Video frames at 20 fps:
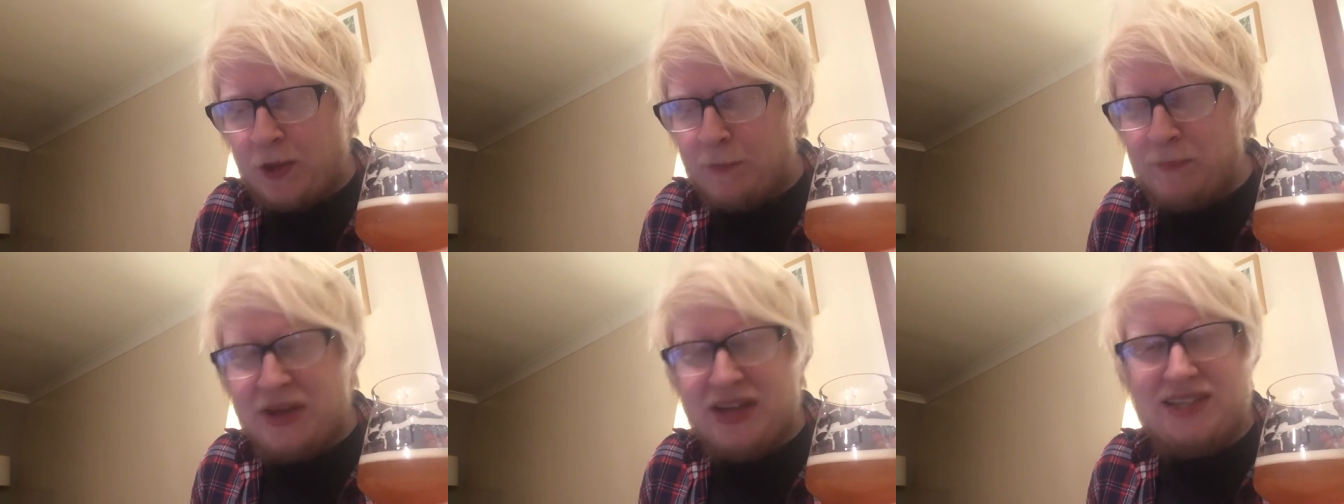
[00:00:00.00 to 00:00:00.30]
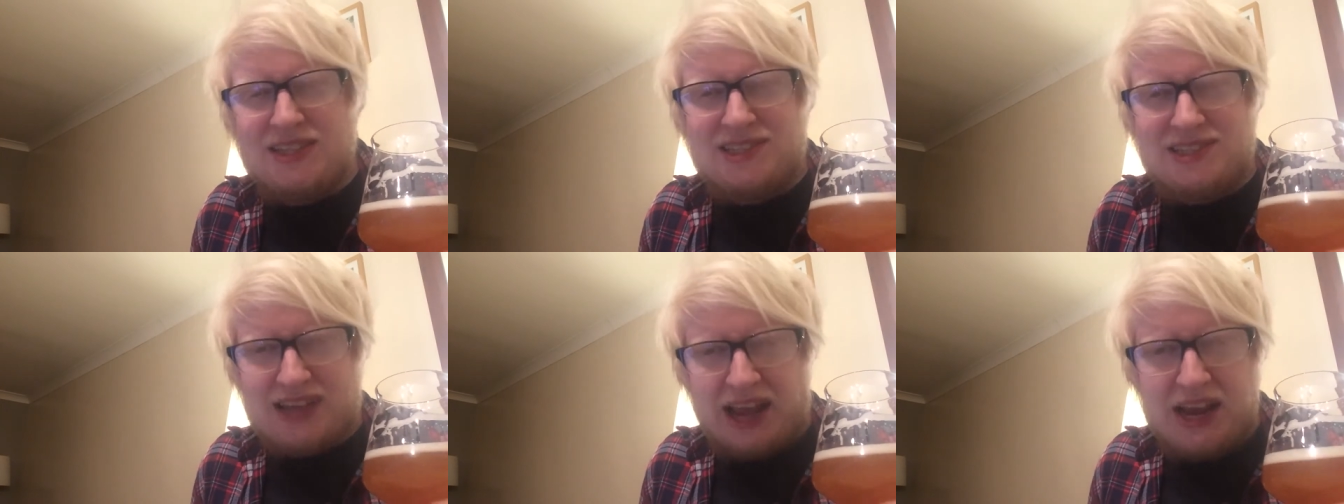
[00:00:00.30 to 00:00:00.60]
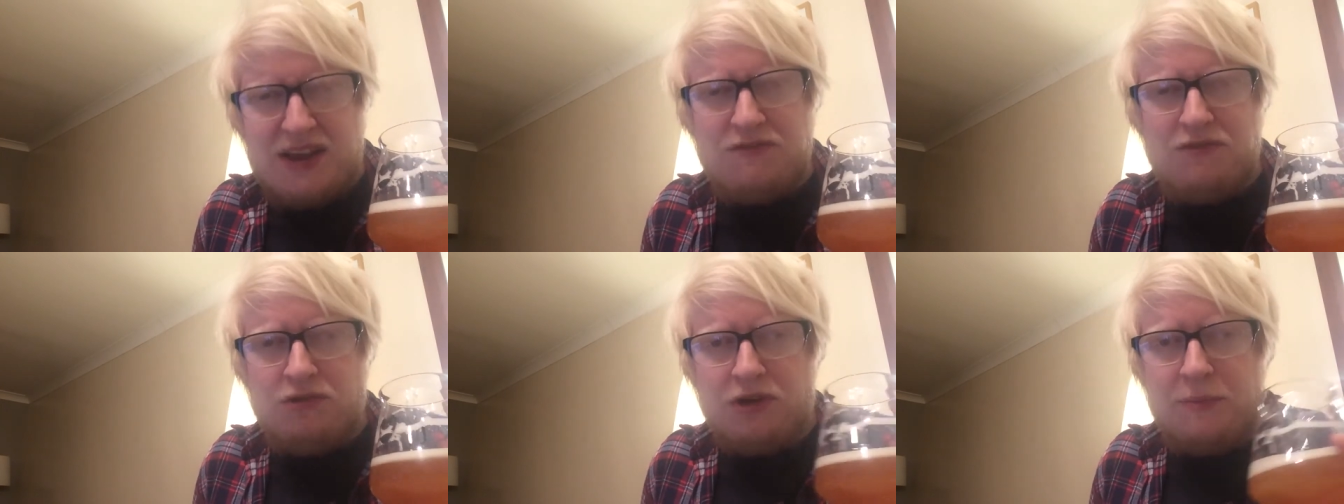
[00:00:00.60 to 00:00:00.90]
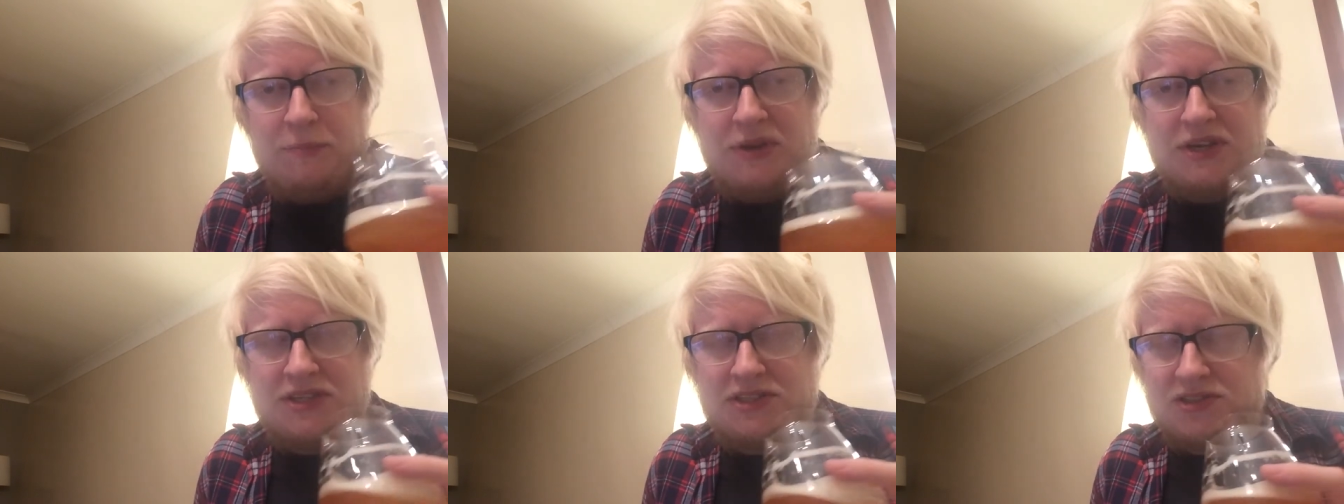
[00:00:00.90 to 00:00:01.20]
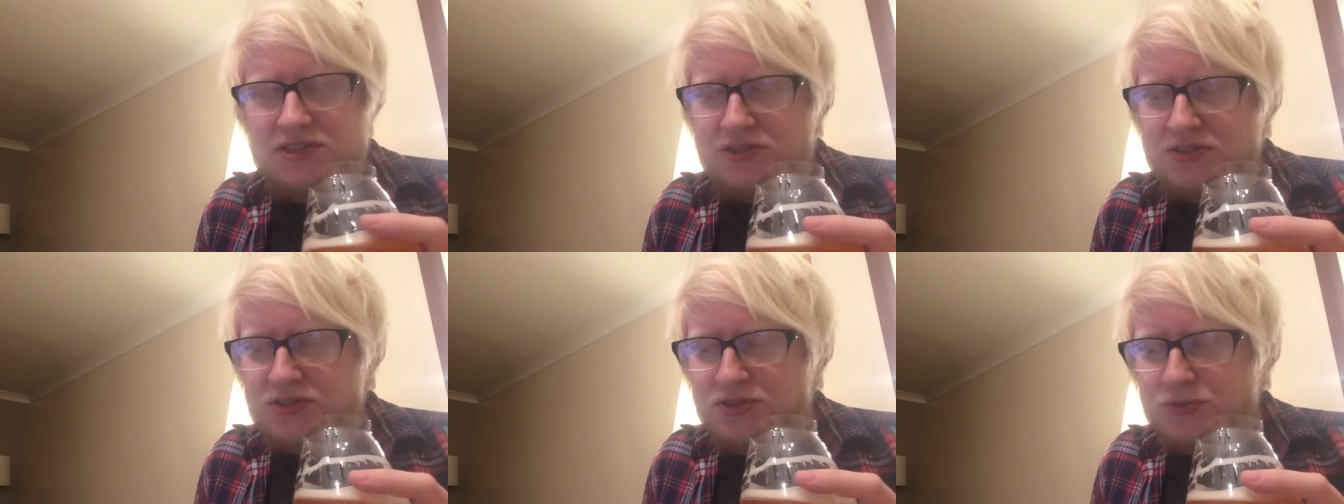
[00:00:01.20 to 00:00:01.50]
Big savoury
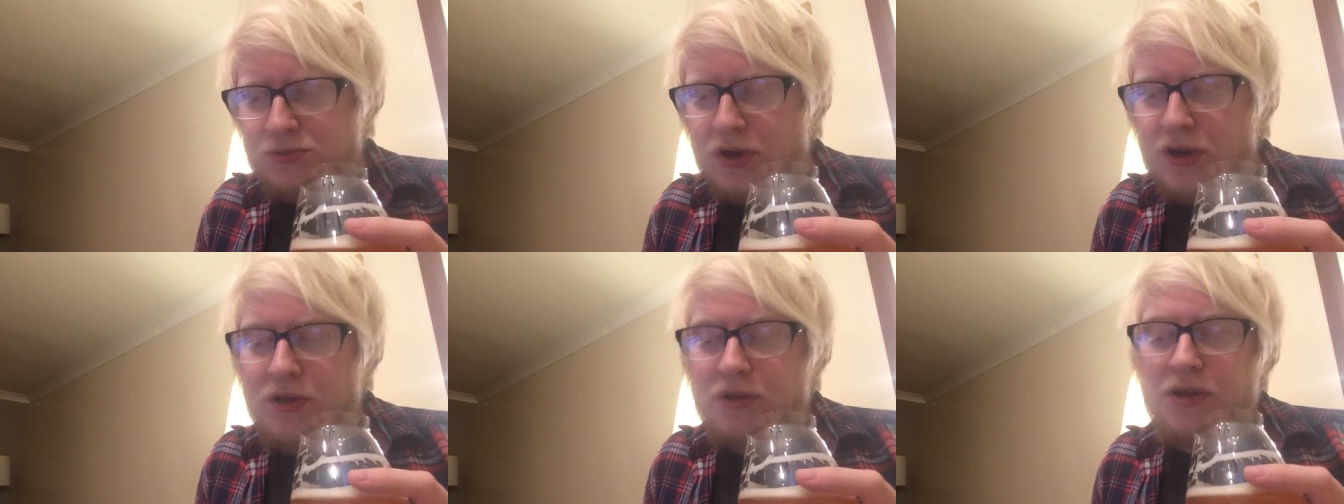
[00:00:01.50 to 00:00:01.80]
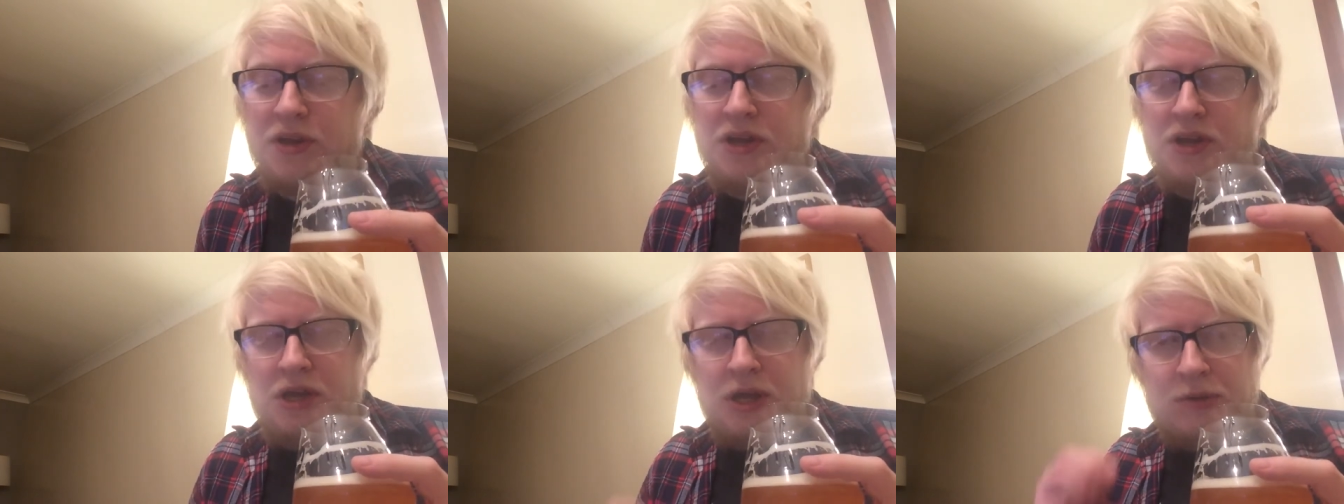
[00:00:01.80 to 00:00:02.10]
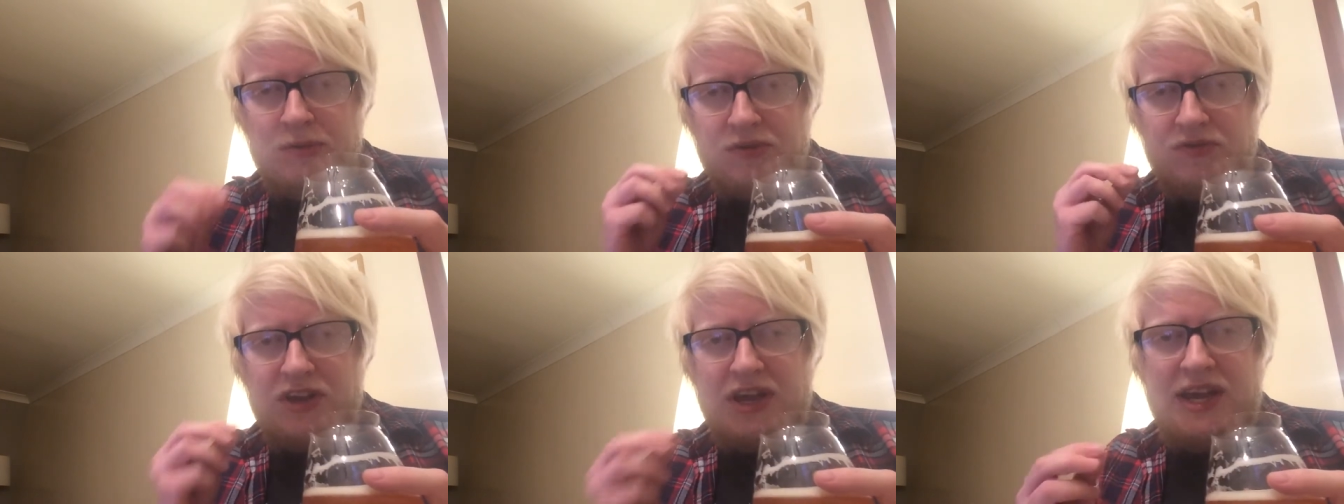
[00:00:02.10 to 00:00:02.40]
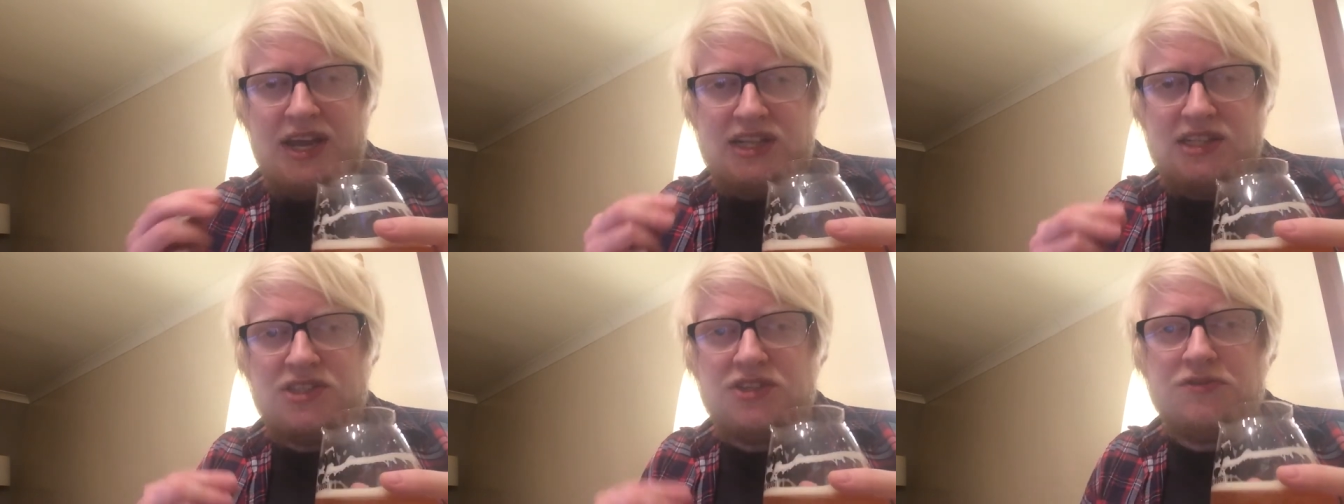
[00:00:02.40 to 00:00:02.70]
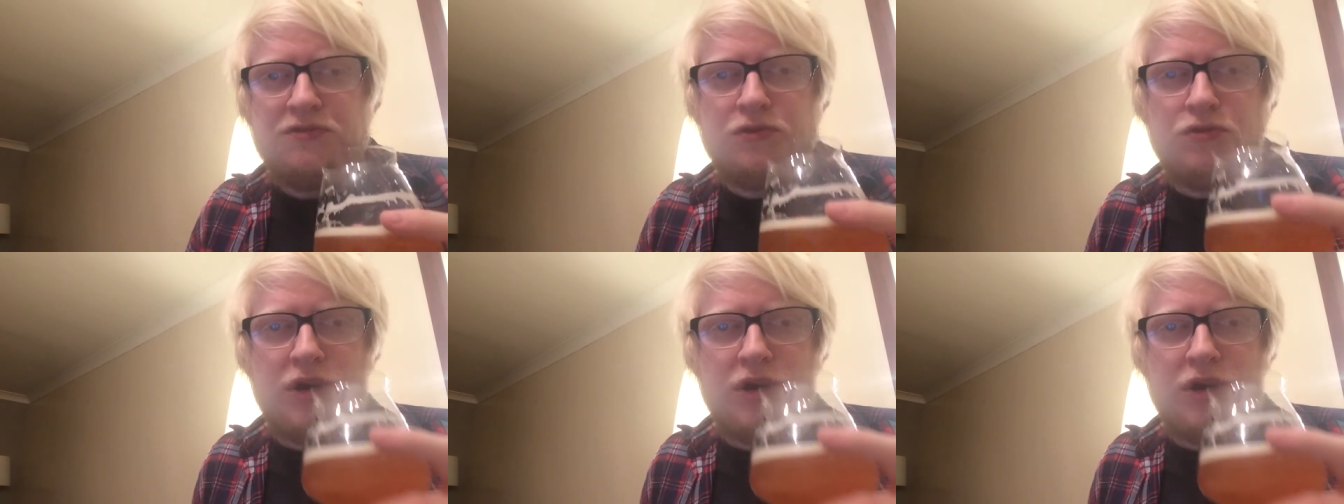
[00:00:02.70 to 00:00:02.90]
bitterness as well, with a hint of